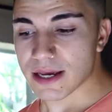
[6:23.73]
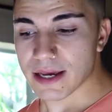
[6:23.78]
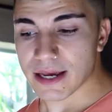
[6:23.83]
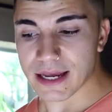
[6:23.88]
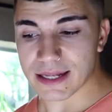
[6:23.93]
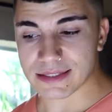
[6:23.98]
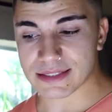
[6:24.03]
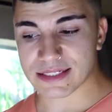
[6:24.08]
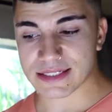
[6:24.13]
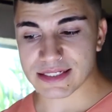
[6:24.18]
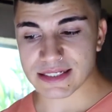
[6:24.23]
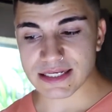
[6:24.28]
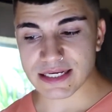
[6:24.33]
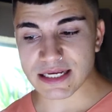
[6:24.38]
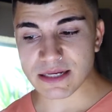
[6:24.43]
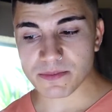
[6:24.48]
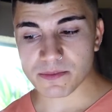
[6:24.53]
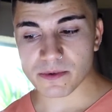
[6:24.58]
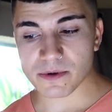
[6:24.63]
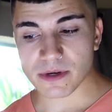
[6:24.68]
and
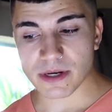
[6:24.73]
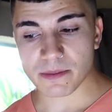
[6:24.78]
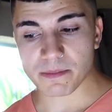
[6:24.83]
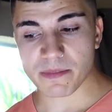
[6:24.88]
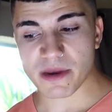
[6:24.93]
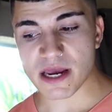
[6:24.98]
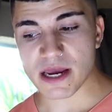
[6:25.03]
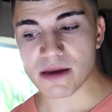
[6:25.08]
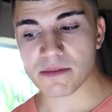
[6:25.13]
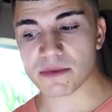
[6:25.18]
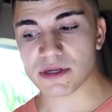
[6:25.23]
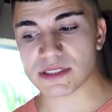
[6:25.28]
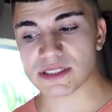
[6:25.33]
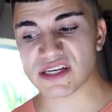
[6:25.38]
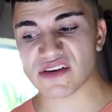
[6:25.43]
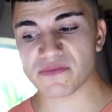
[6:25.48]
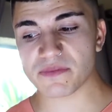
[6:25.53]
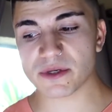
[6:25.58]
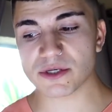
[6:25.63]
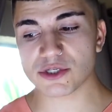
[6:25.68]
sleep impairments
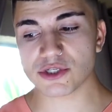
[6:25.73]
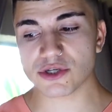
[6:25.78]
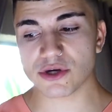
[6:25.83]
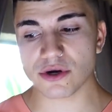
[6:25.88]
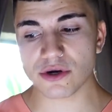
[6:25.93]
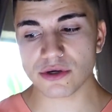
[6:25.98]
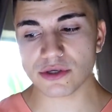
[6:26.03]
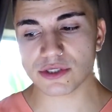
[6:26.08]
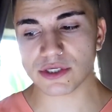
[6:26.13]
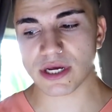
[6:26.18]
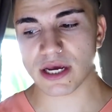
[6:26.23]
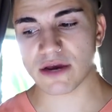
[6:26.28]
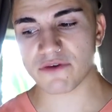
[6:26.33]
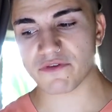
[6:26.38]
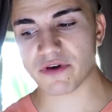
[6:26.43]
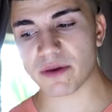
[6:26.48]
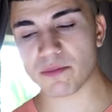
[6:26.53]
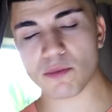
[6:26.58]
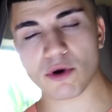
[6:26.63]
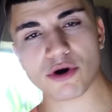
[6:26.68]
have been shown to have
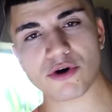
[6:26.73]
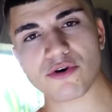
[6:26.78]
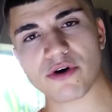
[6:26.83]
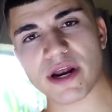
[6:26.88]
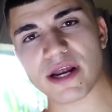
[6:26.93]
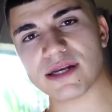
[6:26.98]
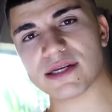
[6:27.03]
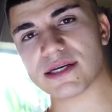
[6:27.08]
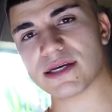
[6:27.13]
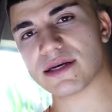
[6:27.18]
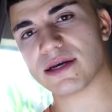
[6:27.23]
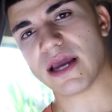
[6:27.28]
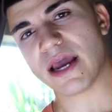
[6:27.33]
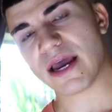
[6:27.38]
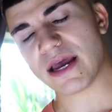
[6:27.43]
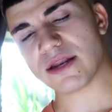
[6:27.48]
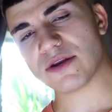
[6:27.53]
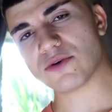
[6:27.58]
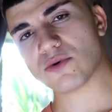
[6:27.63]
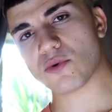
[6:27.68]
a moderating
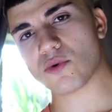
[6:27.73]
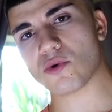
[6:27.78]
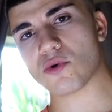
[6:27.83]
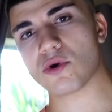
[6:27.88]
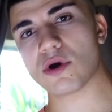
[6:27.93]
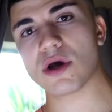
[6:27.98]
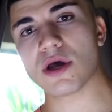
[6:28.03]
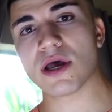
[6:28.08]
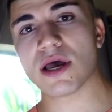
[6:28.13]
and/or